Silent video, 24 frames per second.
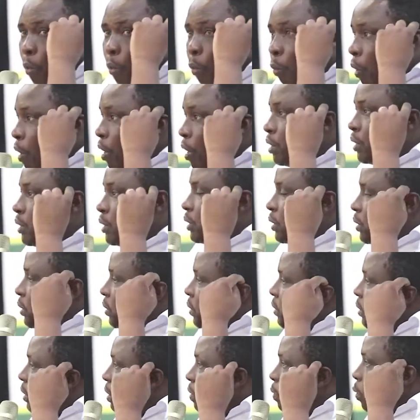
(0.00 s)

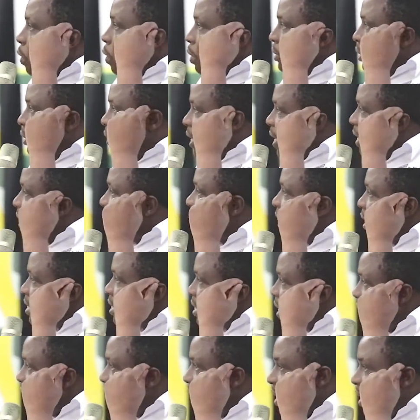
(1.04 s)
what was then the
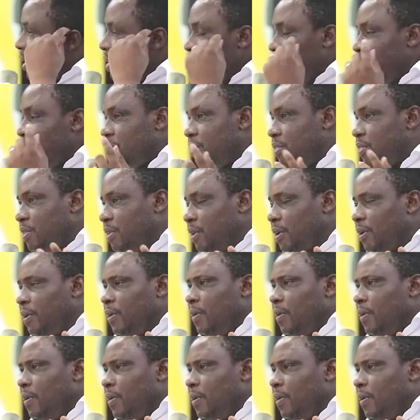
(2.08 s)
challenge?